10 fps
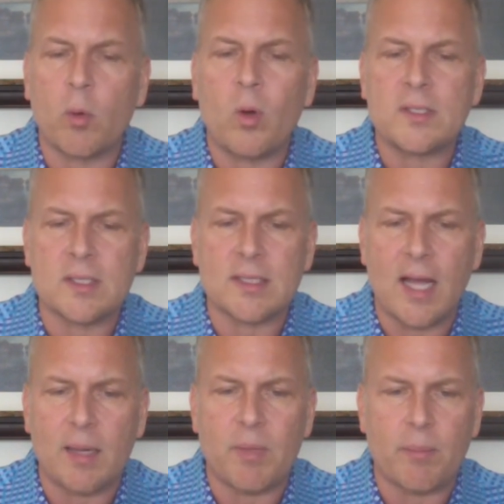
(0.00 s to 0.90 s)
There was a
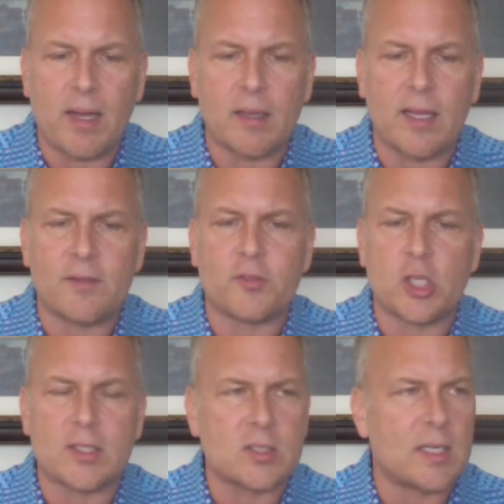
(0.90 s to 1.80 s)
time in my life,
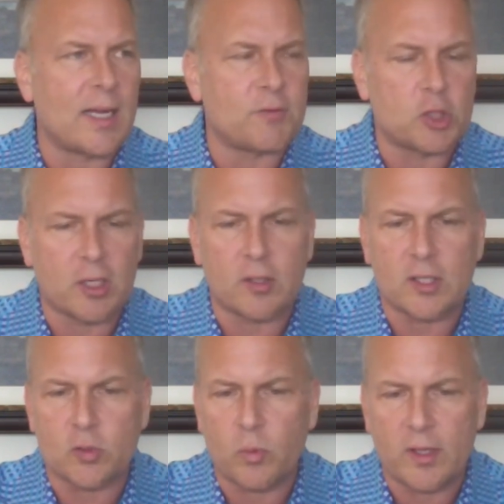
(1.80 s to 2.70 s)
Justin, I've shared
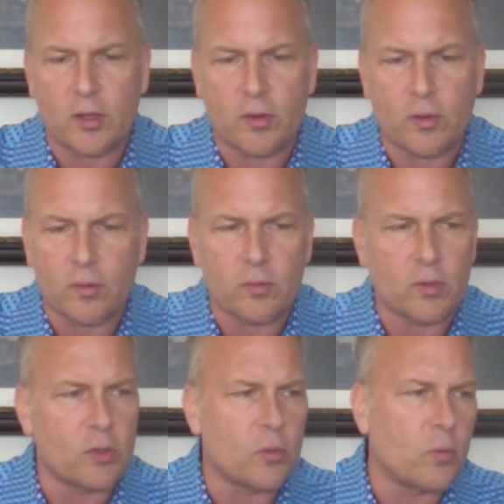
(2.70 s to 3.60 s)
this with
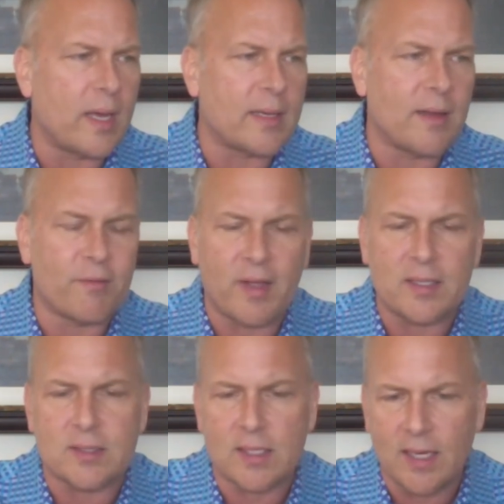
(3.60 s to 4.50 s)
you at
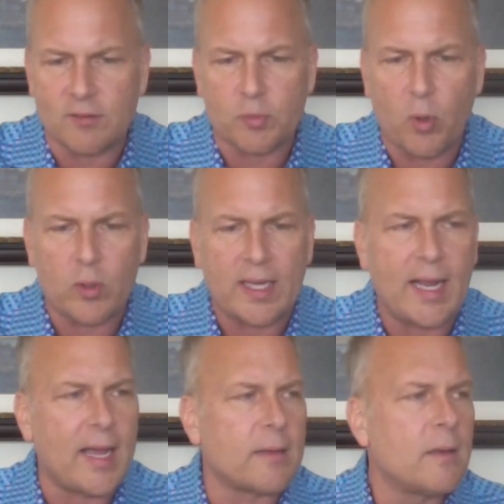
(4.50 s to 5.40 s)
events that I've spoken
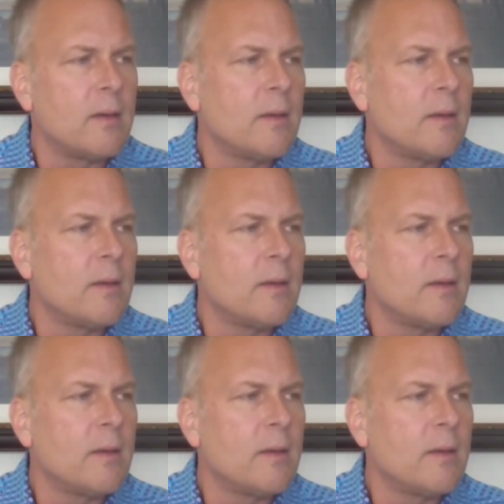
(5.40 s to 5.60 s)
at,